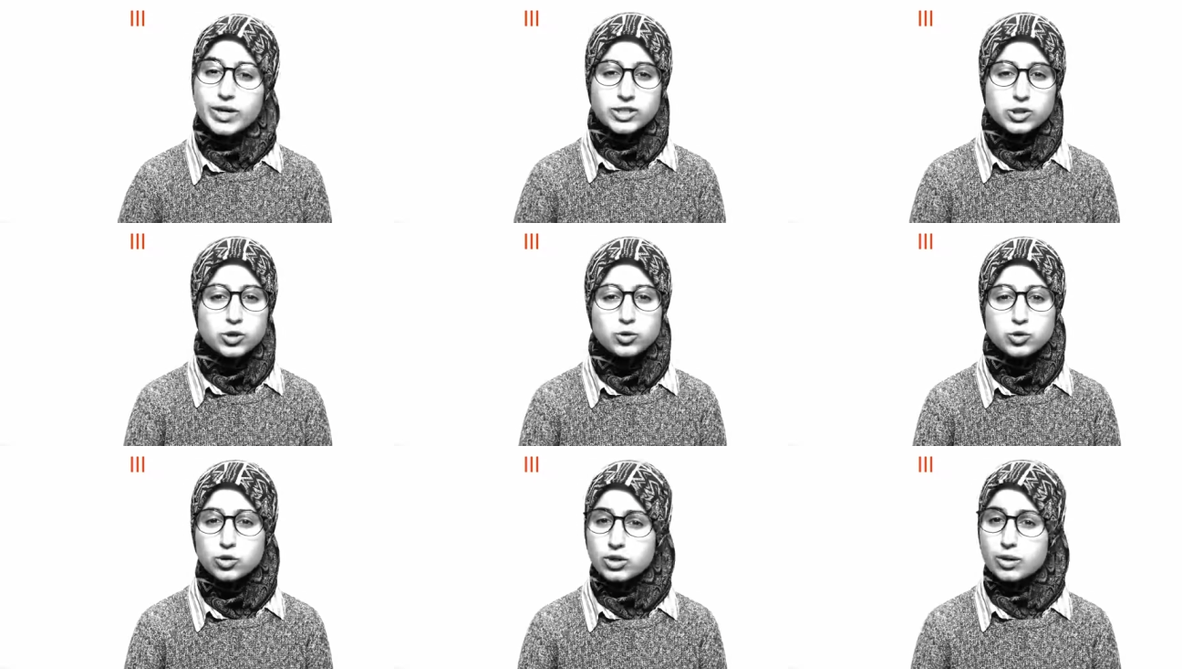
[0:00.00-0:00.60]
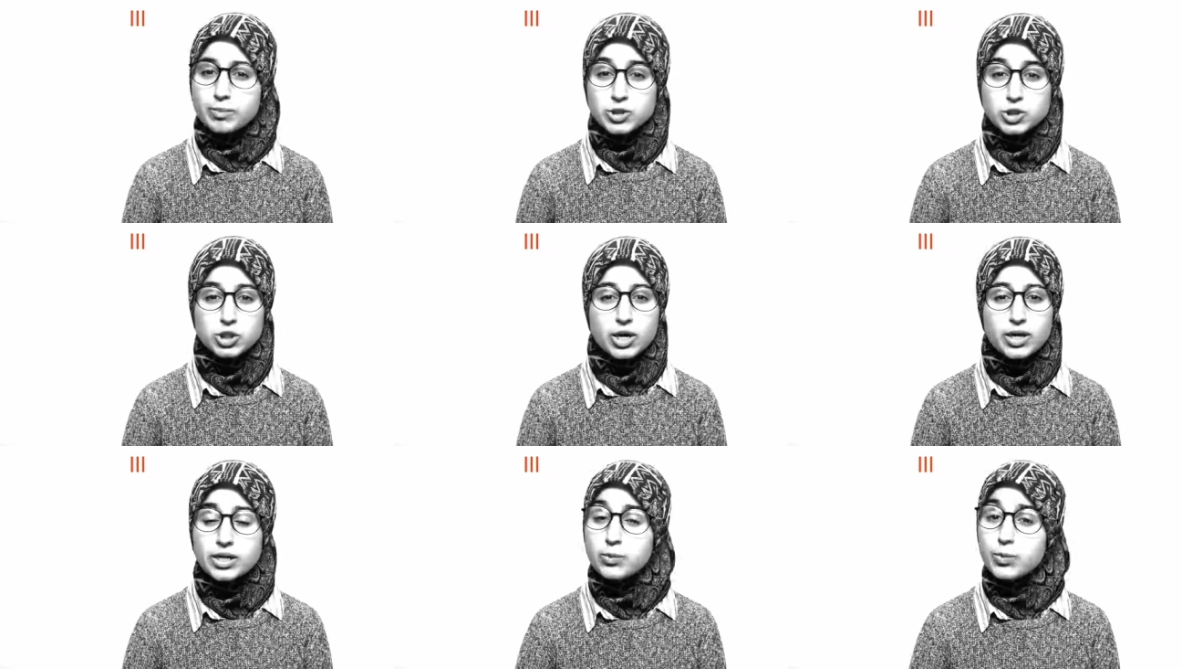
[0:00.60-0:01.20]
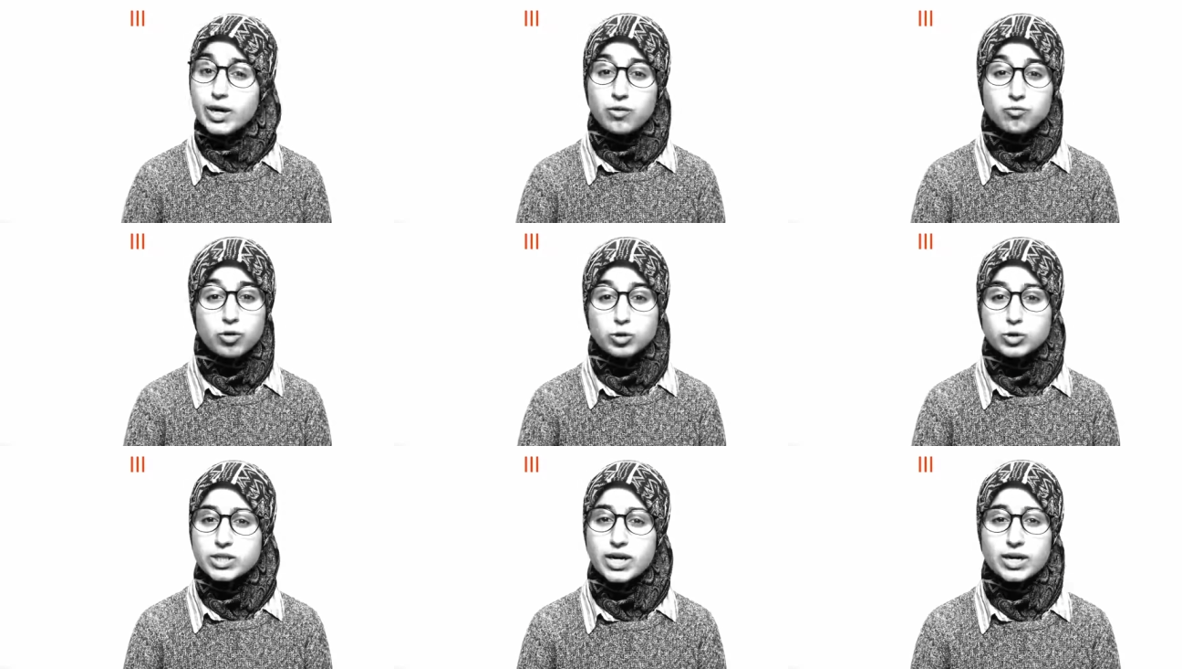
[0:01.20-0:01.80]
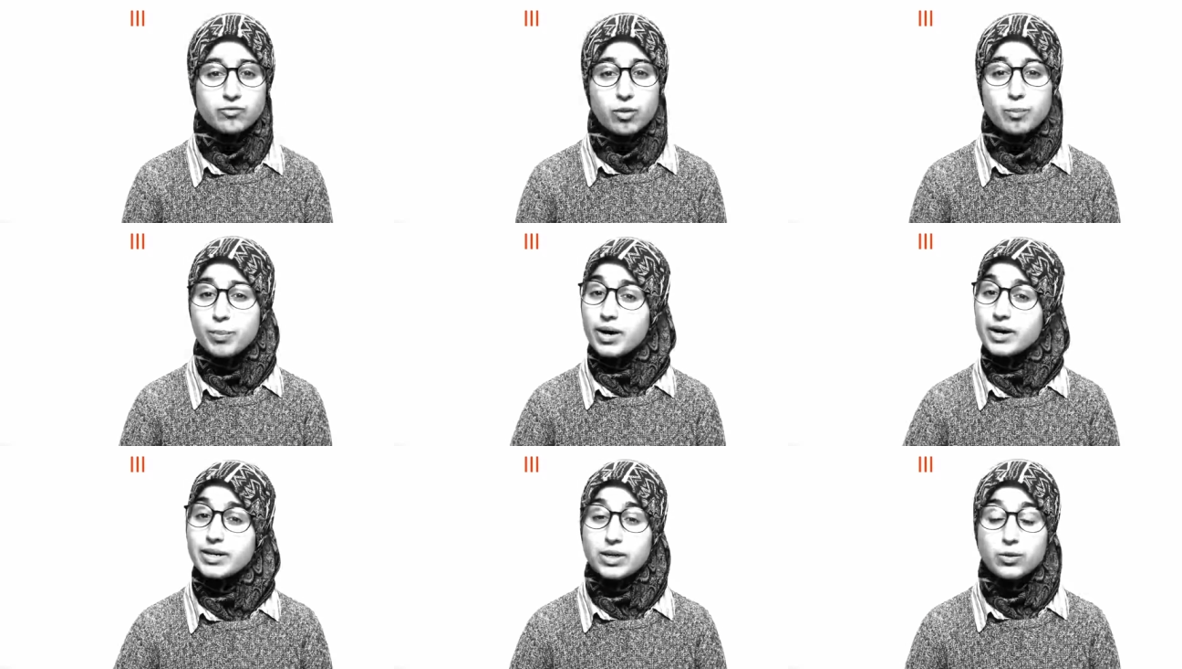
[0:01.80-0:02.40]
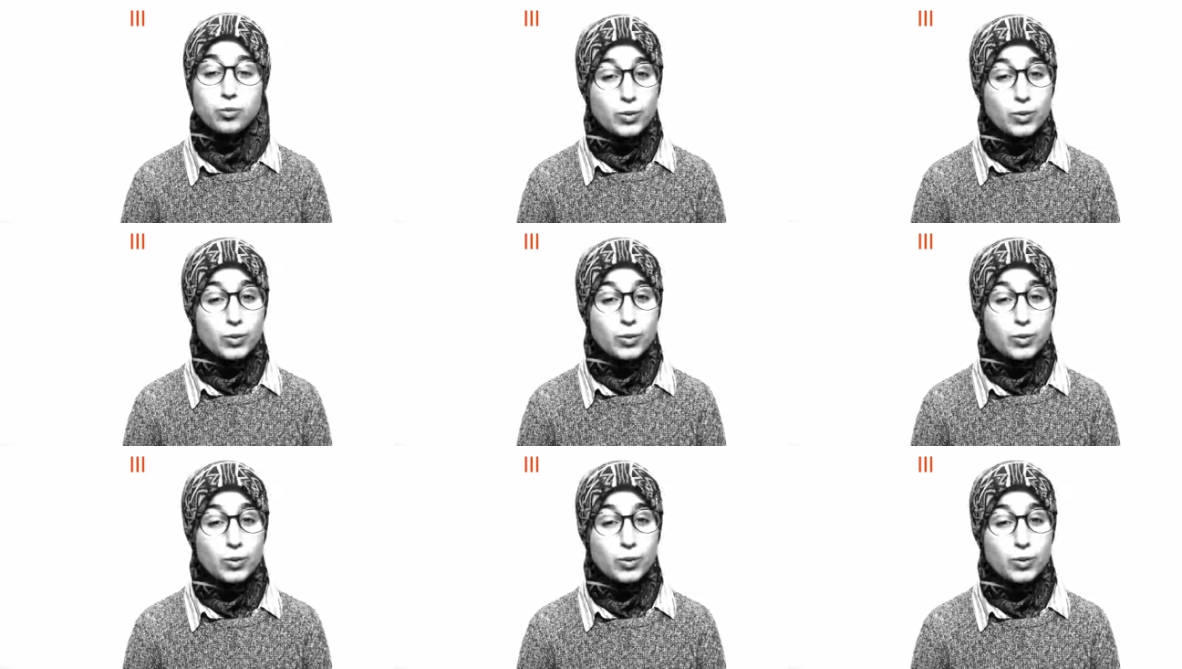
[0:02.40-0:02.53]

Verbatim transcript: We are Tucson and Bashani. We are Rosa and Rabani.